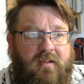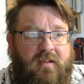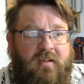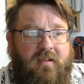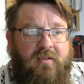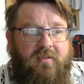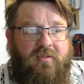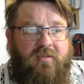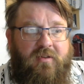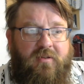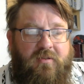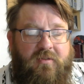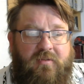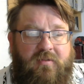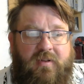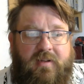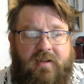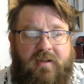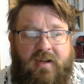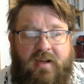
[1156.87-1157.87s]
So
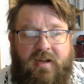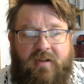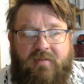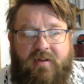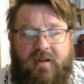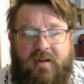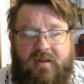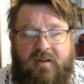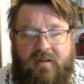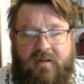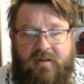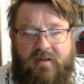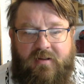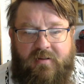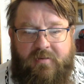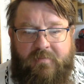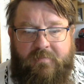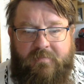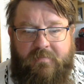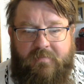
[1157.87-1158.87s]
anyway,
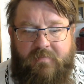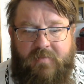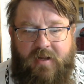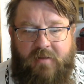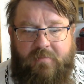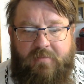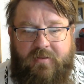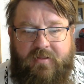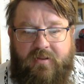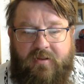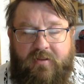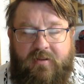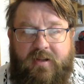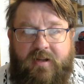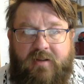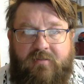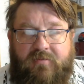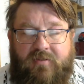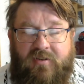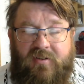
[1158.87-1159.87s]
I'll put the
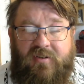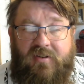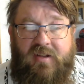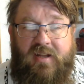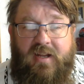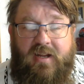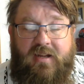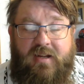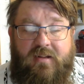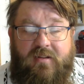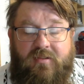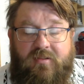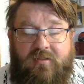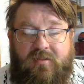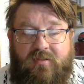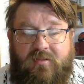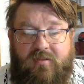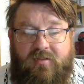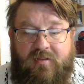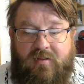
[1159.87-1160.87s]
link for
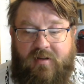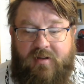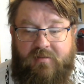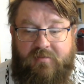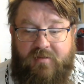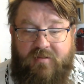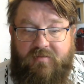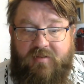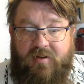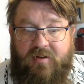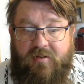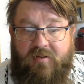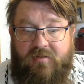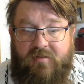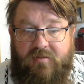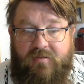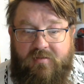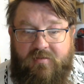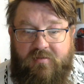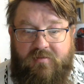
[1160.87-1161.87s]
today's review
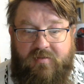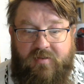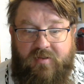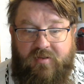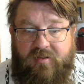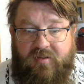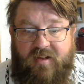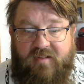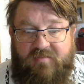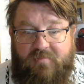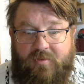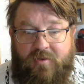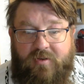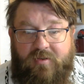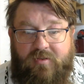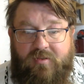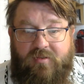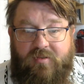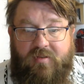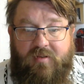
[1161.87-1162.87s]
for the
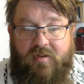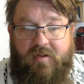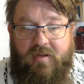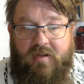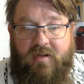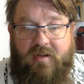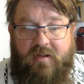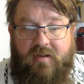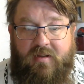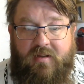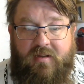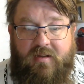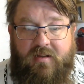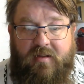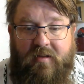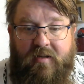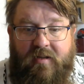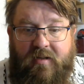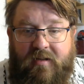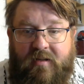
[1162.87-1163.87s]
sophomores in
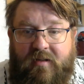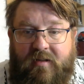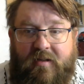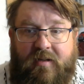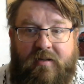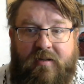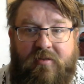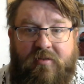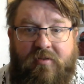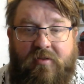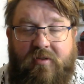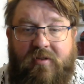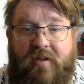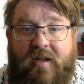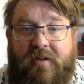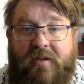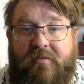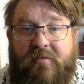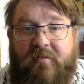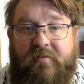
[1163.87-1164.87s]
Google
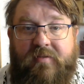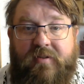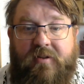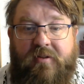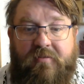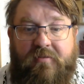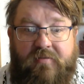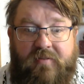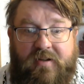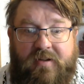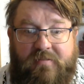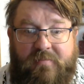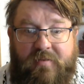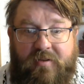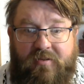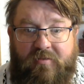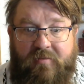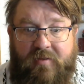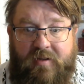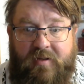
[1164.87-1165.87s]
Classroom for you freshmen
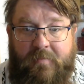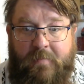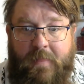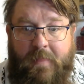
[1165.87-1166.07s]
as well.